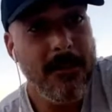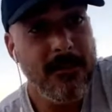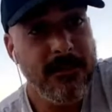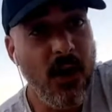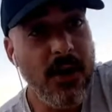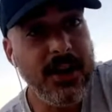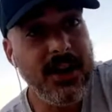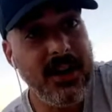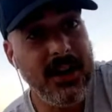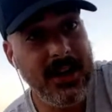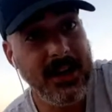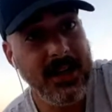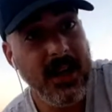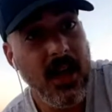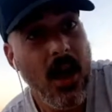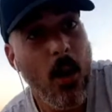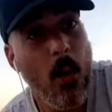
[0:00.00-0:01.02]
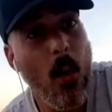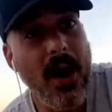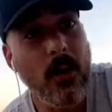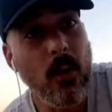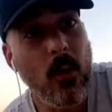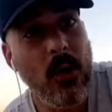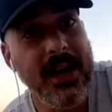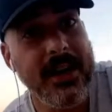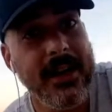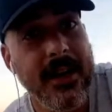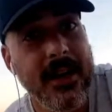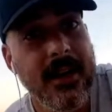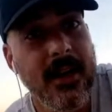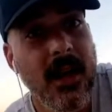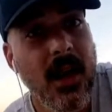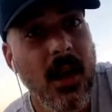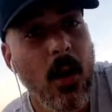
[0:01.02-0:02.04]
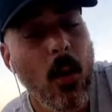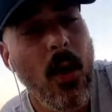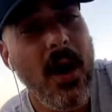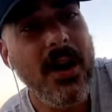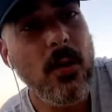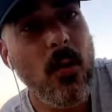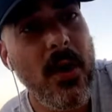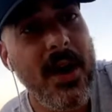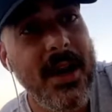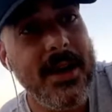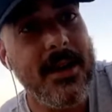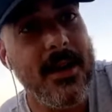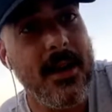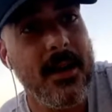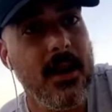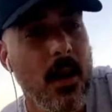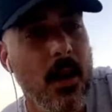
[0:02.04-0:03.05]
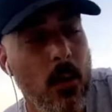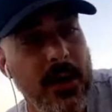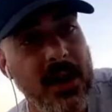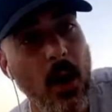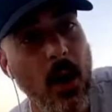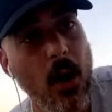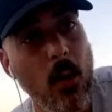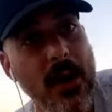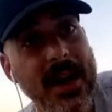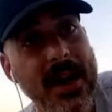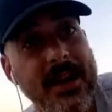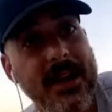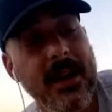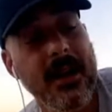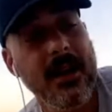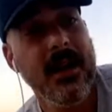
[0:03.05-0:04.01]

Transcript: finally, one win. We got a win,